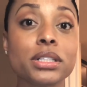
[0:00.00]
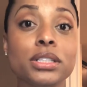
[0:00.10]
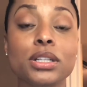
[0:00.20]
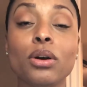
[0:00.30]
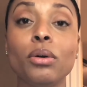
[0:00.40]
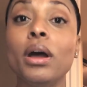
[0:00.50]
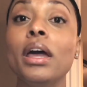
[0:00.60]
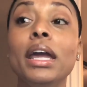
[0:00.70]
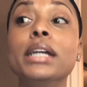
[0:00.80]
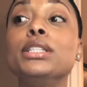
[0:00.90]
So
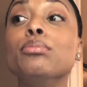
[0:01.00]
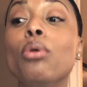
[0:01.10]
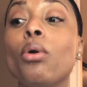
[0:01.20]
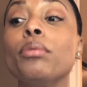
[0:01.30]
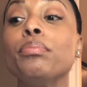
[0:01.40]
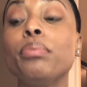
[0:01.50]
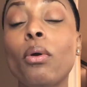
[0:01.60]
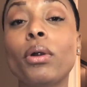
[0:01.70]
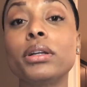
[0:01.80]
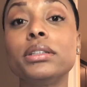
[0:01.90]
it's more
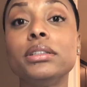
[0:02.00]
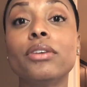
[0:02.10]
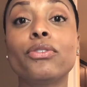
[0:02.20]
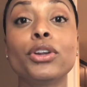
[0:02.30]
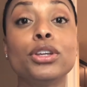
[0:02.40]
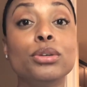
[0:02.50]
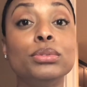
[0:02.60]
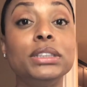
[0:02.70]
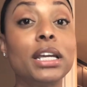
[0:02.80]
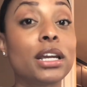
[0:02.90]
important for you
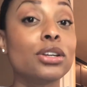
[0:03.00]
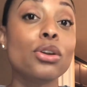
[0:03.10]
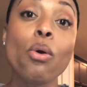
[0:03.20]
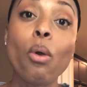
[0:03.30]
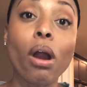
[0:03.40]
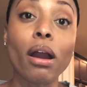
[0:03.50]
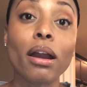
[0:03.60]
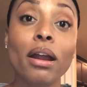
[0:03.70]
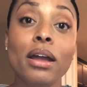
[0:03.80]
to ignore